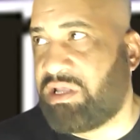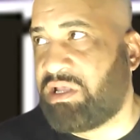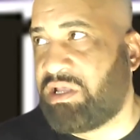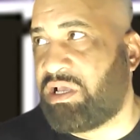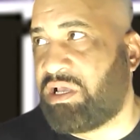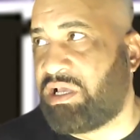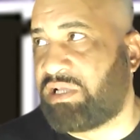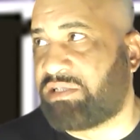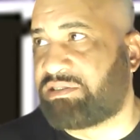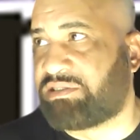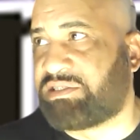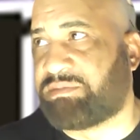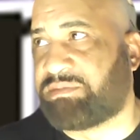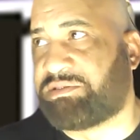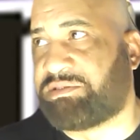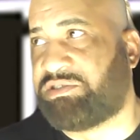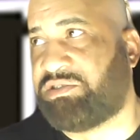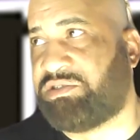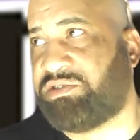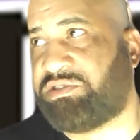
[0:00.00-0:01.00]
The
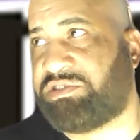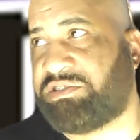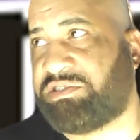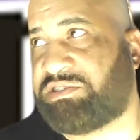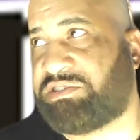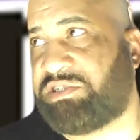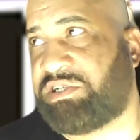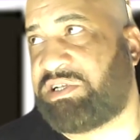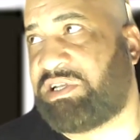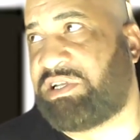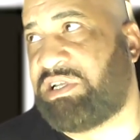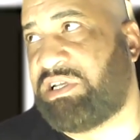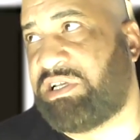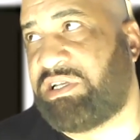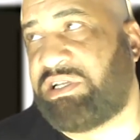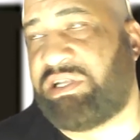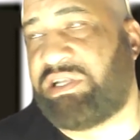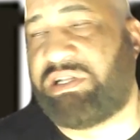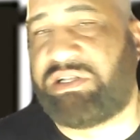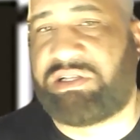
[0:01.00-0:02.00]
substitutions look
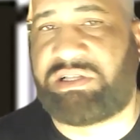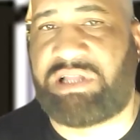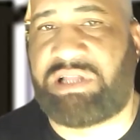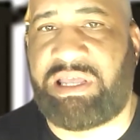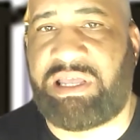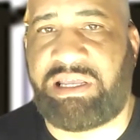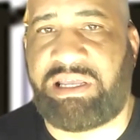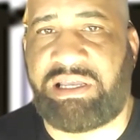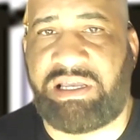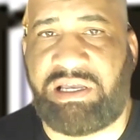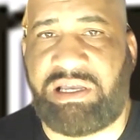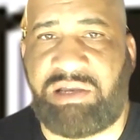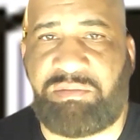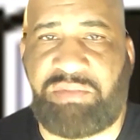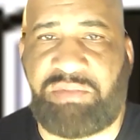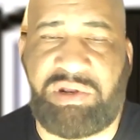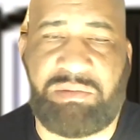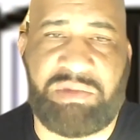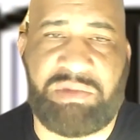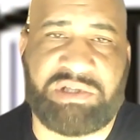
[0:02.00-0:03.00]
good. They look like
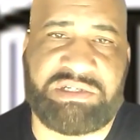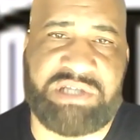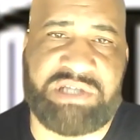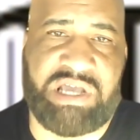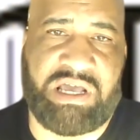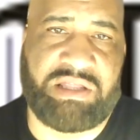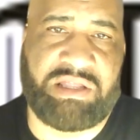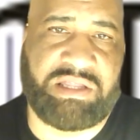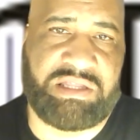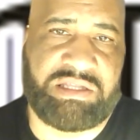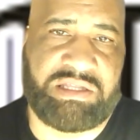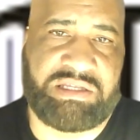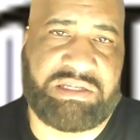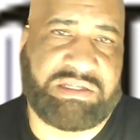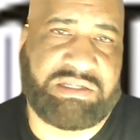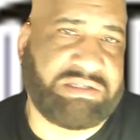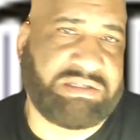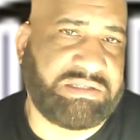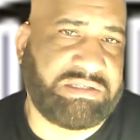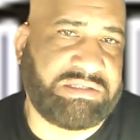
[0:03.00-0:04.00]
pretty much how
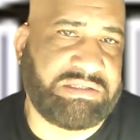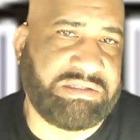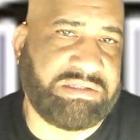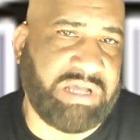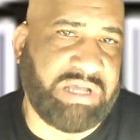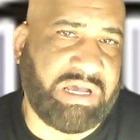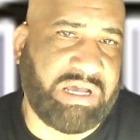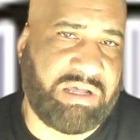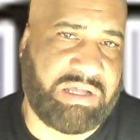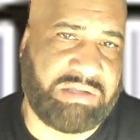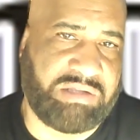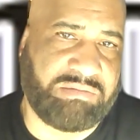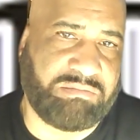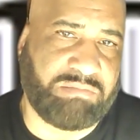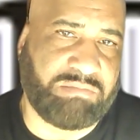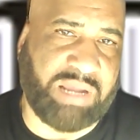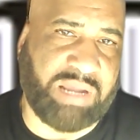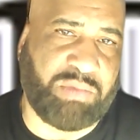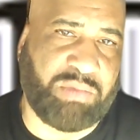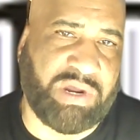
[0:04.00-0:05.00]
the
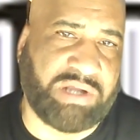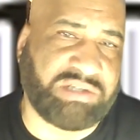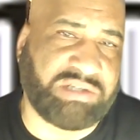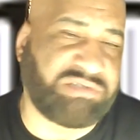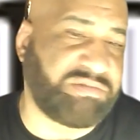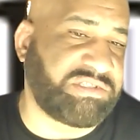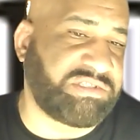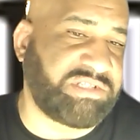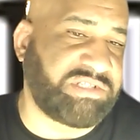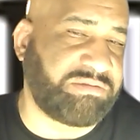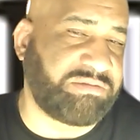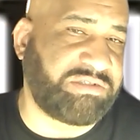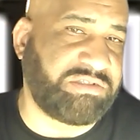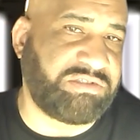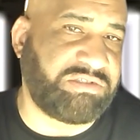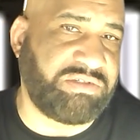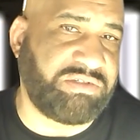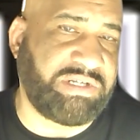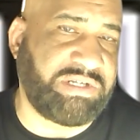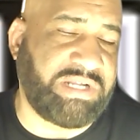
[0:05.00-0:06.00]
Mike Brown has been
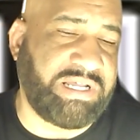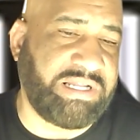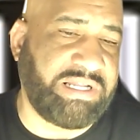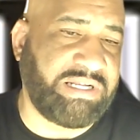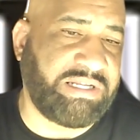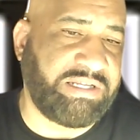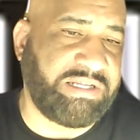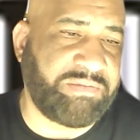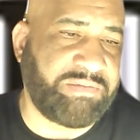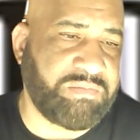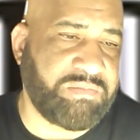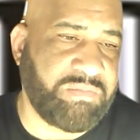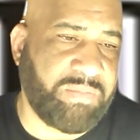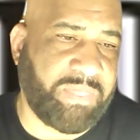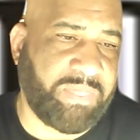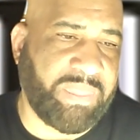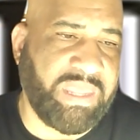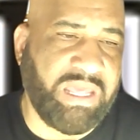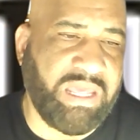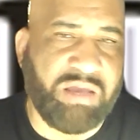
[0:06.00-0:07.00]
substituting lately.
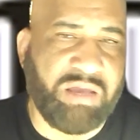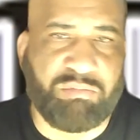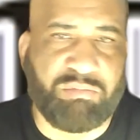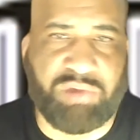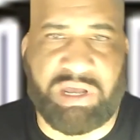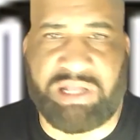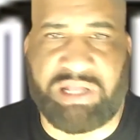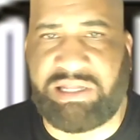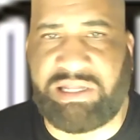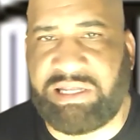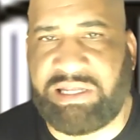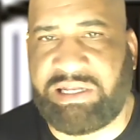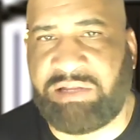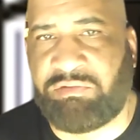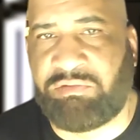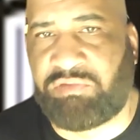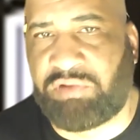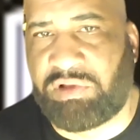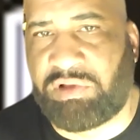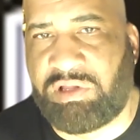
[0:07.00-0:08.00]
Brought Lynn in
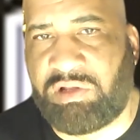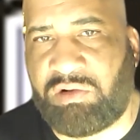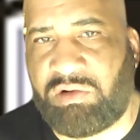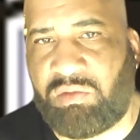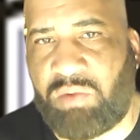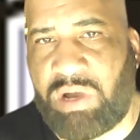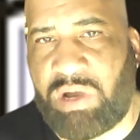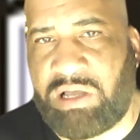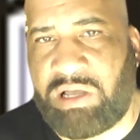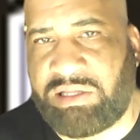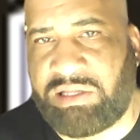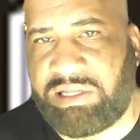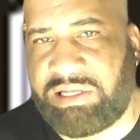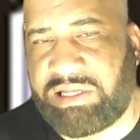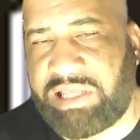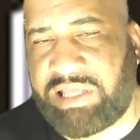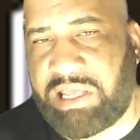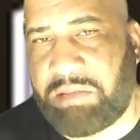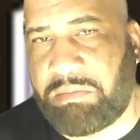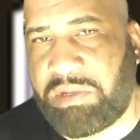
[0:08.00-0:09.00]
for a little while.
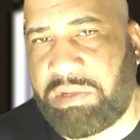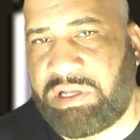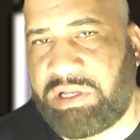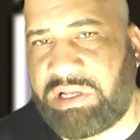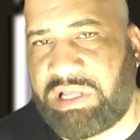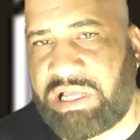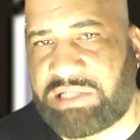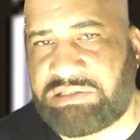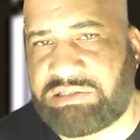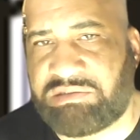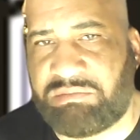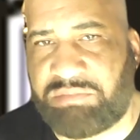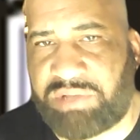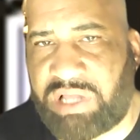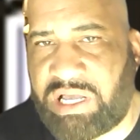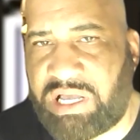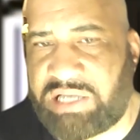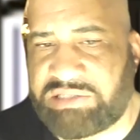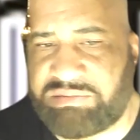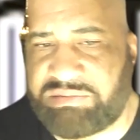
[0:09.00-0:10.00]
Lynn came in, got some
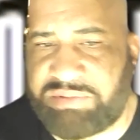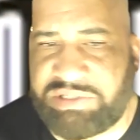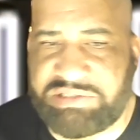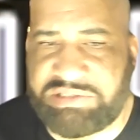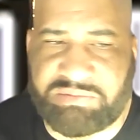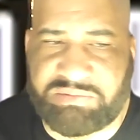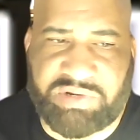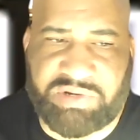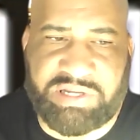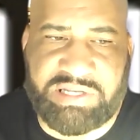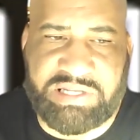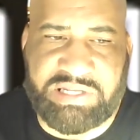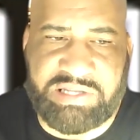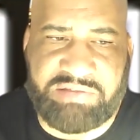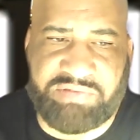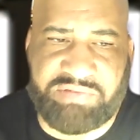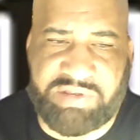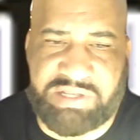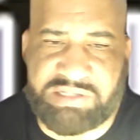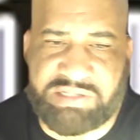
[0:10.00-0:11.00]
blocks, played some great
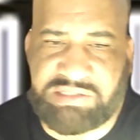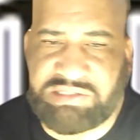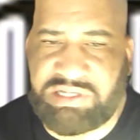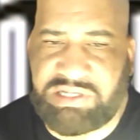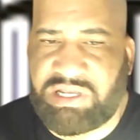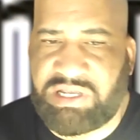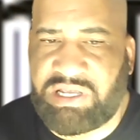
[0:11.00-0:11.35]
defense.